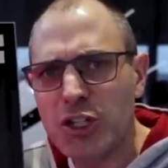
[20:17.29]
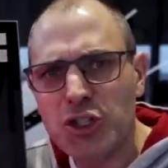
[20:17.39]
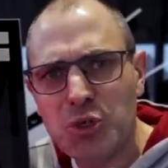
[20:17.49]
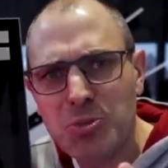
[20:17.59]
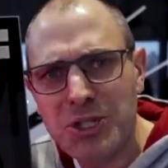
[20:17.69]

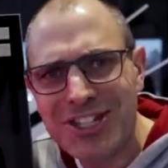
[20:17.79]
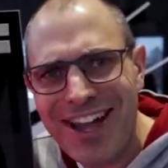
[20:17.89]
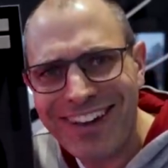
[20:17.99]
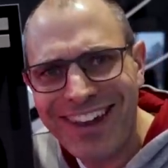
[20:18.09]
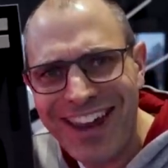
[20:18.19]
should be
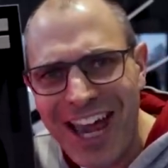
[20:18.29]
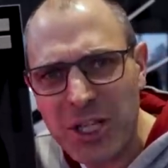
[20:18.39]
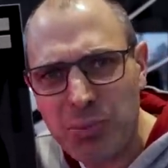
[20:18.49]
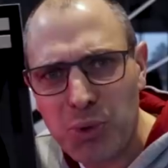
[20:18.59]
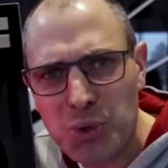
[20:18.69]
done
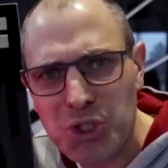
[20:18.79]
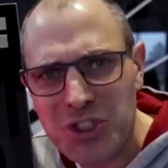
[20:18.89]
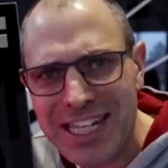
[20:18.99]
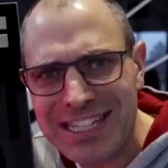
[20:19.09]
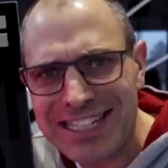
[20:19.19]
at Porsche
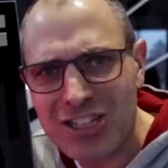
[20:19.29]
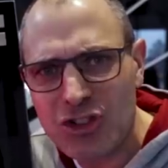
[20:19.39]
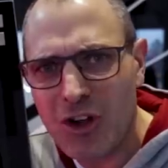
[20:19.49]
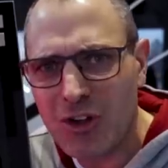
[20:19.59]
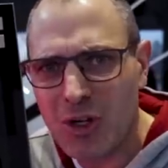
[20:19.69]
Center
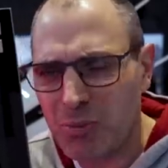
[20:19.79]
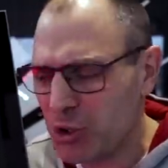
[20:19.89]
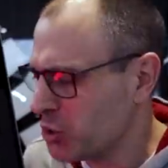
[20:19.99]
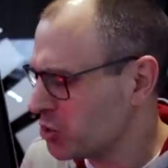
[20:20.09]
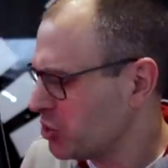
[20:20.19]
Stockholm,
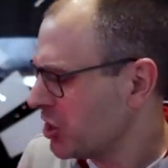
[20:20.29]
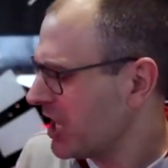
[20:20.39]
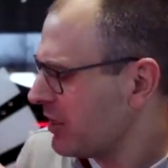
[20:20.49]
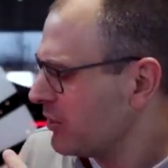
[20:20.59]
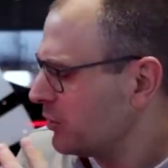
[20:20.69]
because
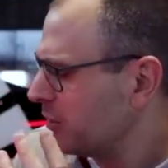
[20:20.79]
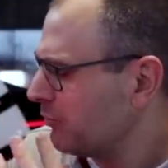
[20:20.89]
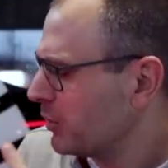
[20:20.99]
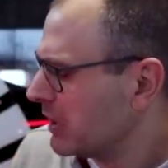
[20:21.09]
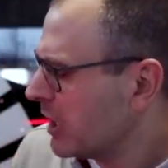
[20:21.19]
together
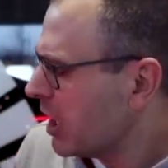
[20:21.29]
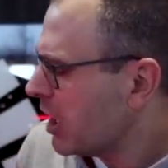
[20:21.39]
with